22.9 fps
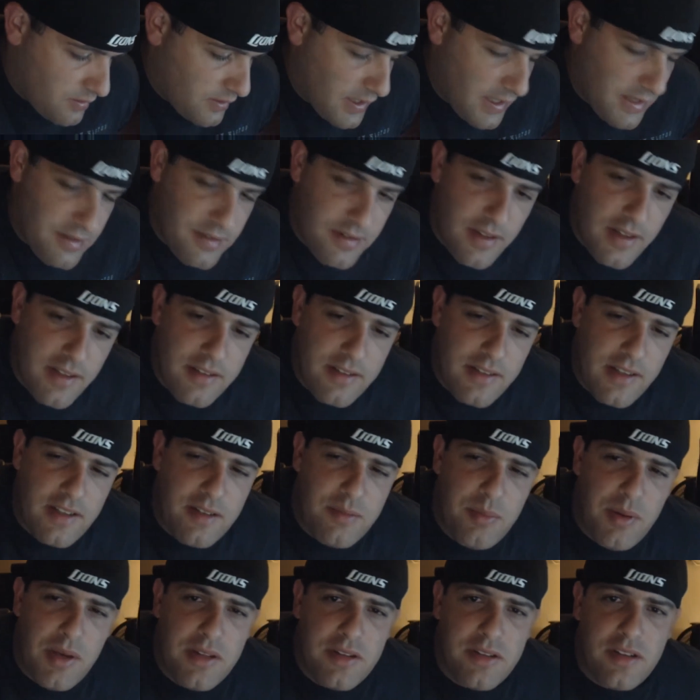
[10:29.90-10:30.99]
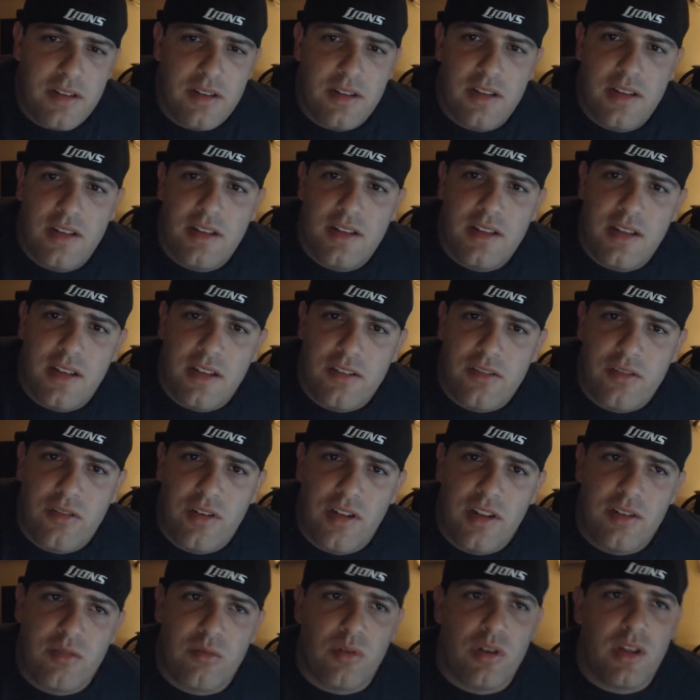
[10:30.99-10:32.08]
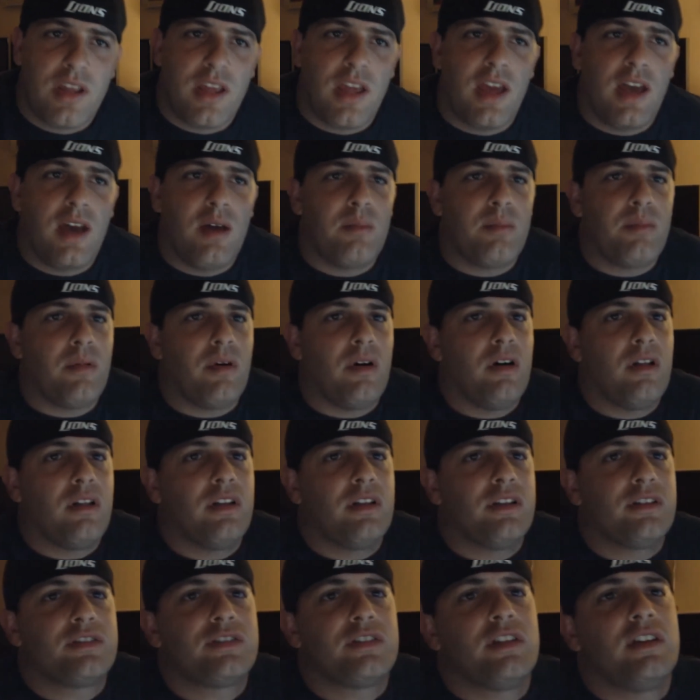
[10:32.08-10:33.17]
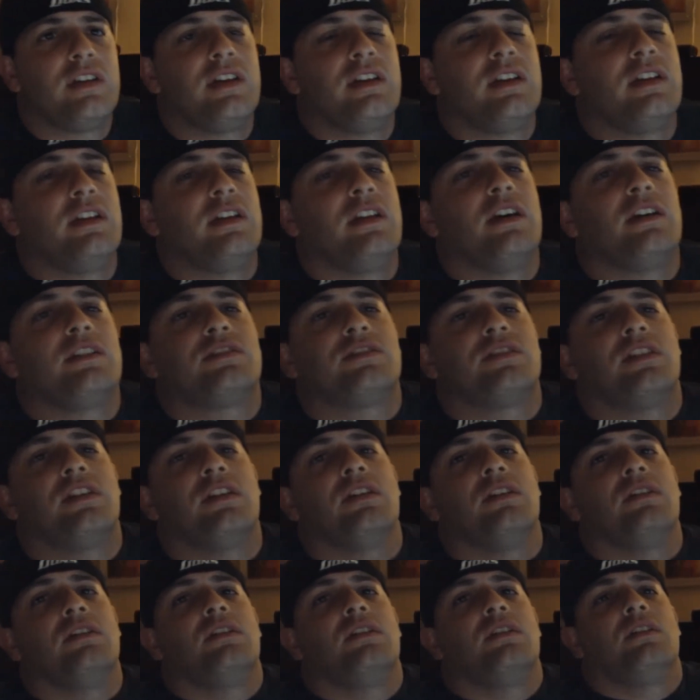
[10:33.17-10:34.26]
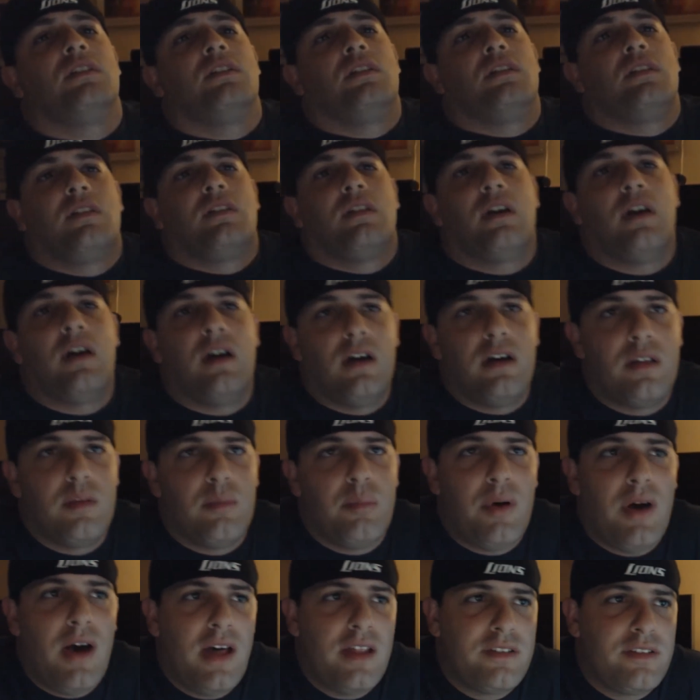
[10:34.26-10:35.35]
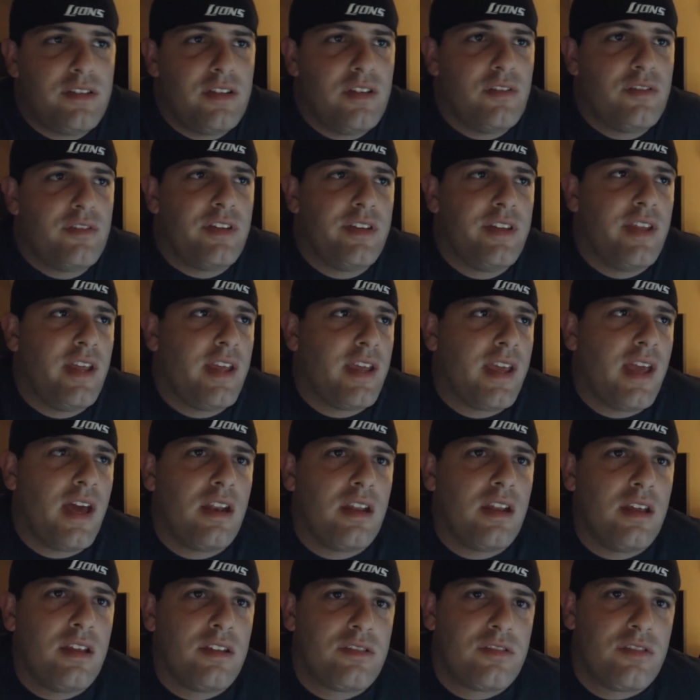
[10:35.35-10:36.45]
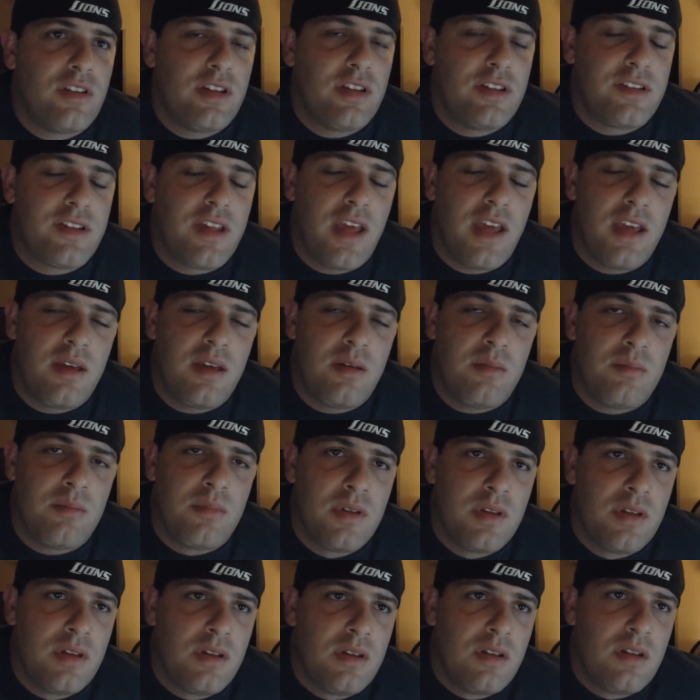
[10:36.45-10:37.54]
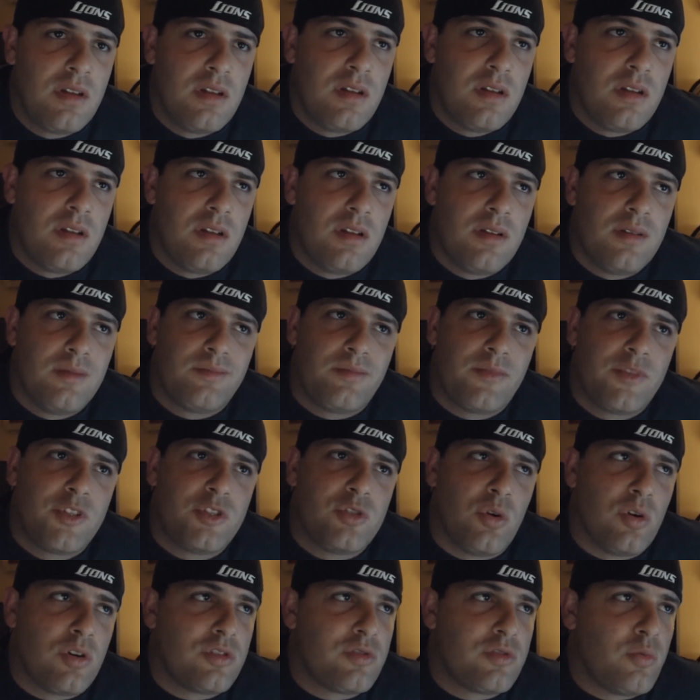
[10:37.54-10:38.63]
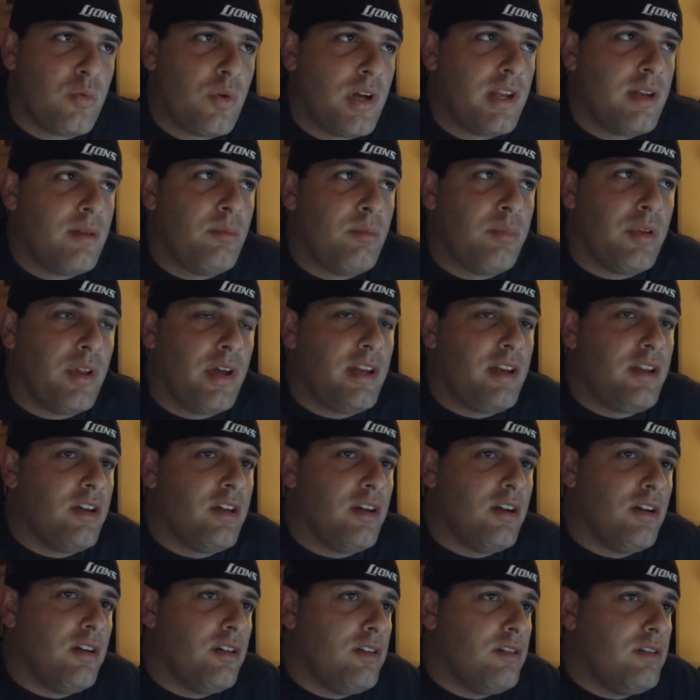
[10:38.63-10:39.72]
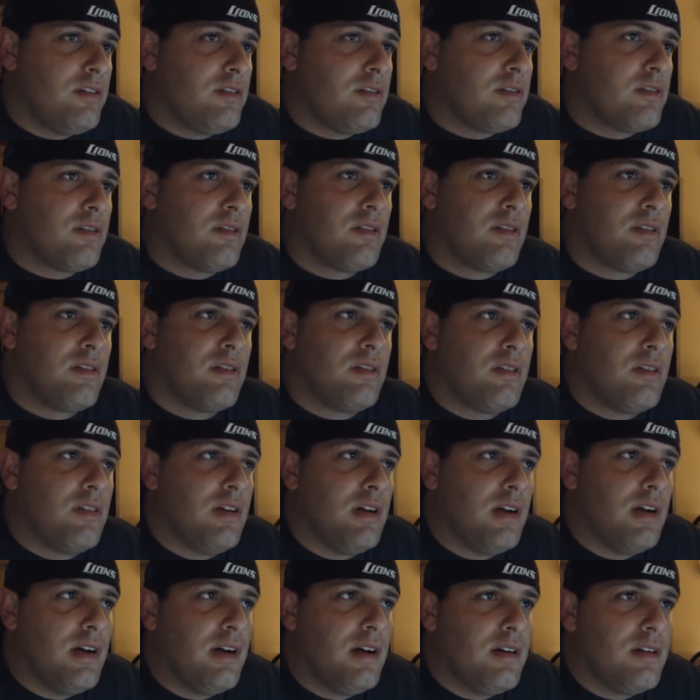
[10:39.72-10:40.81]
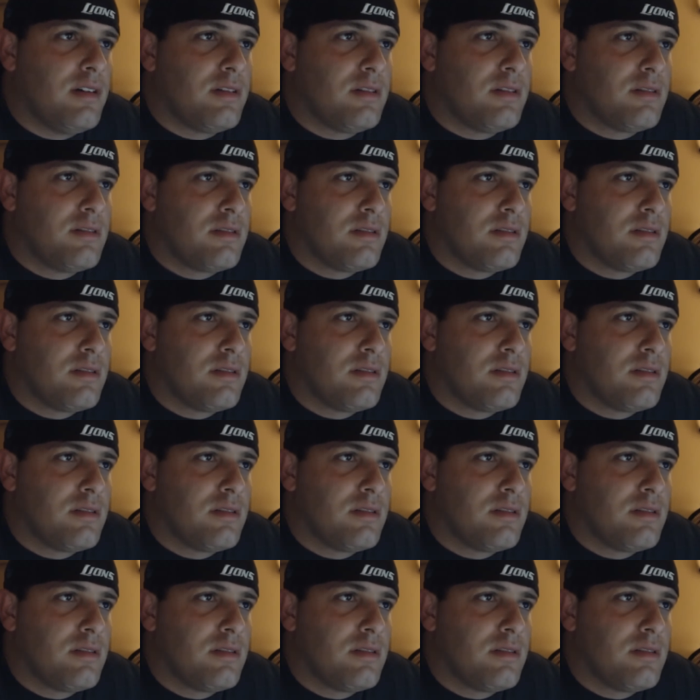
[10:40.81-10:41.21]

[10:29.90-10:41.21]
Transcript: that's basically yesterday's recap, all in a nutshell. The positives to take out of yesterday's game: George Wynn played good. The